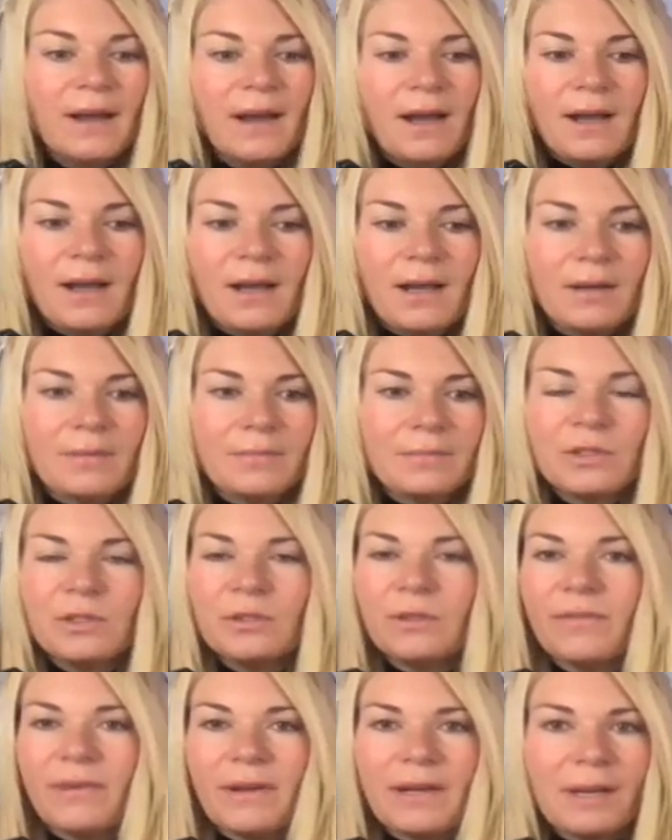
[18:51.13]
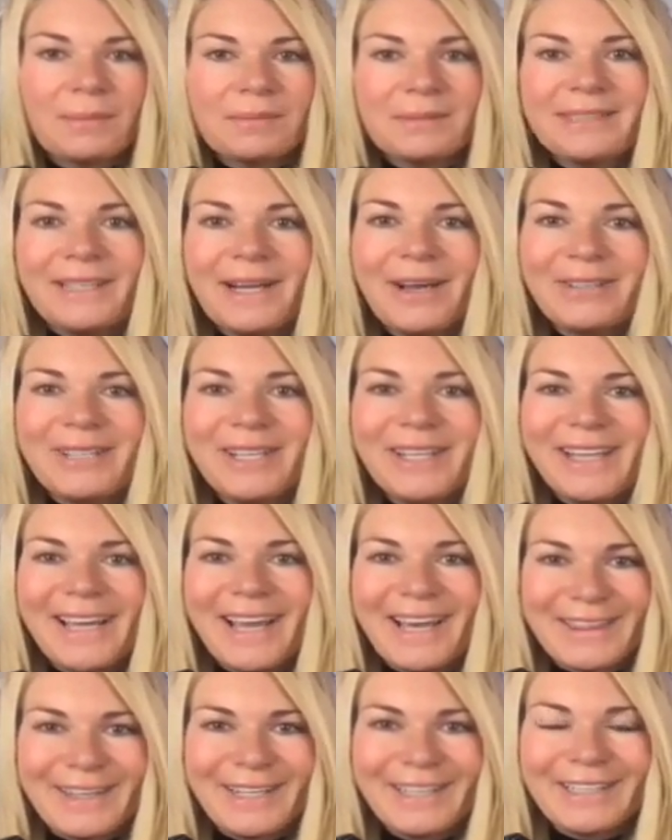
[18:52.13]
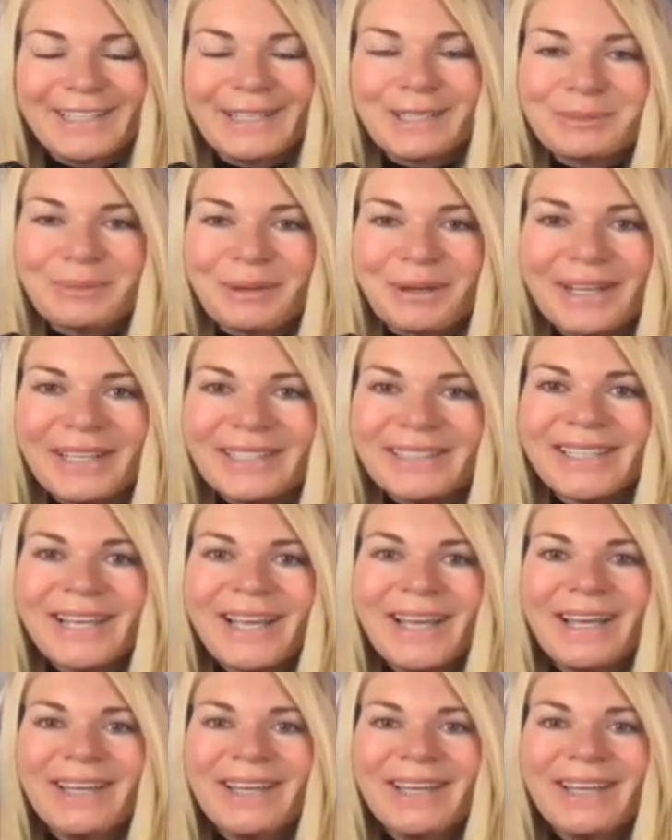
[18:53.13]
I've had ups and downs in the athletic experience.